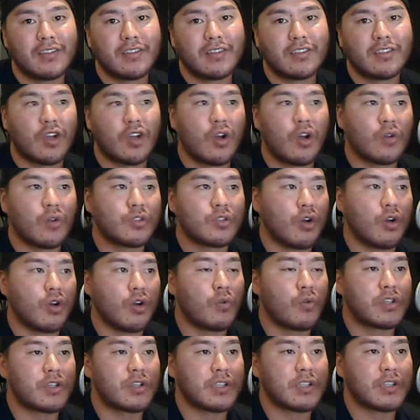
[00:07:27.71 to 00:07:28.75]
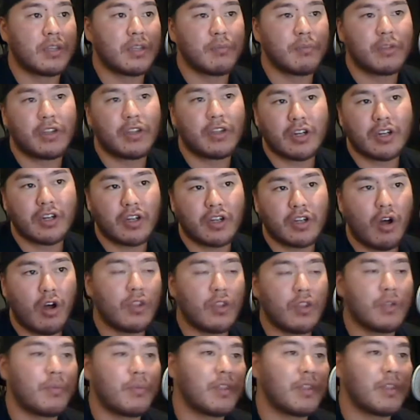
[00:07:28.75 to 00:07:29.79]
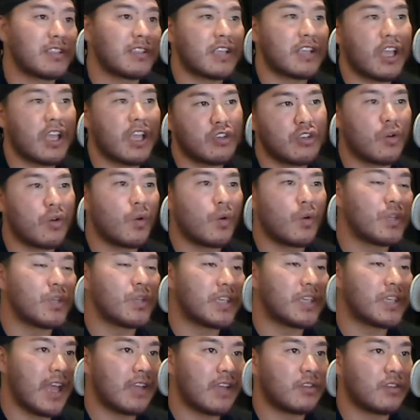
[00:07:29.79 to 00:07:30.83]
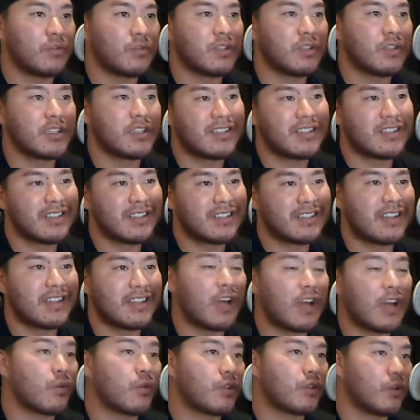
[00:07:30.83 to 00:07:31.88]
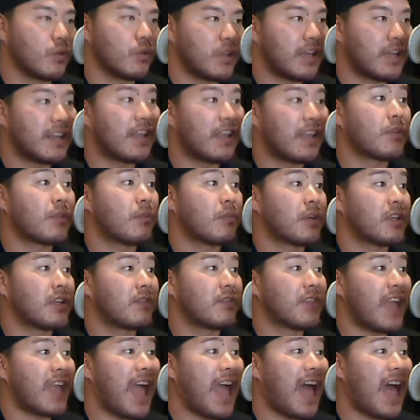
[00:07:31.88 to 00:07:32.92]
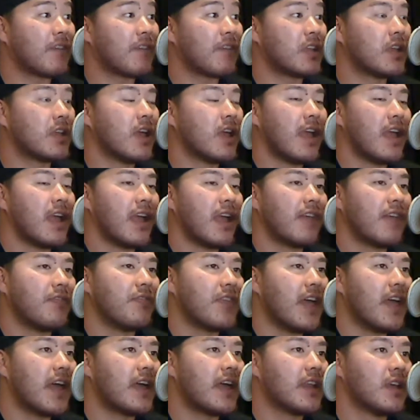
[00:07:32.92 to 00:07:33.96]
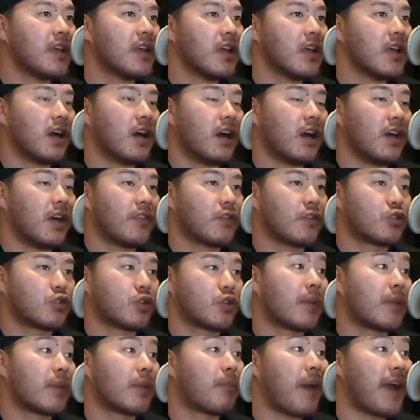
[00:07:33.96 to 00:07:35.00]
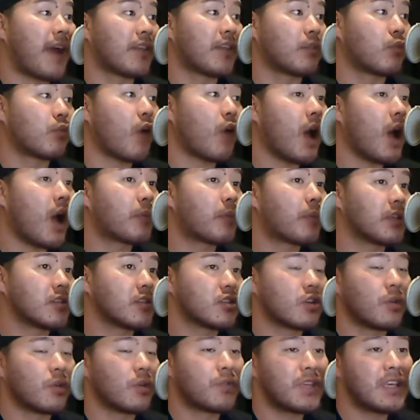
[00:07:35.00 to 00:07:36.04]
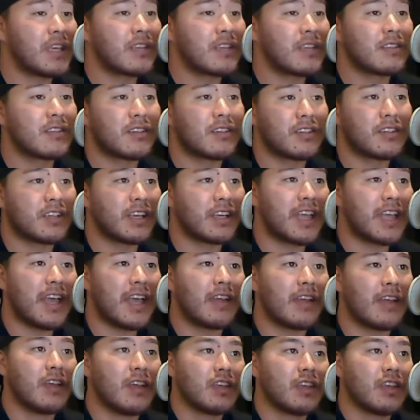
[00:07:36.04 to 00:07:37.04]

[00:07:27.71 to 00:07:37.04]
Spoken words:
So to owners, and then they're going to call them and they say, you know what, we can't do this, this, and that, or they'll lend out the money if they have it, and then they'll try to buy the property. So things, again,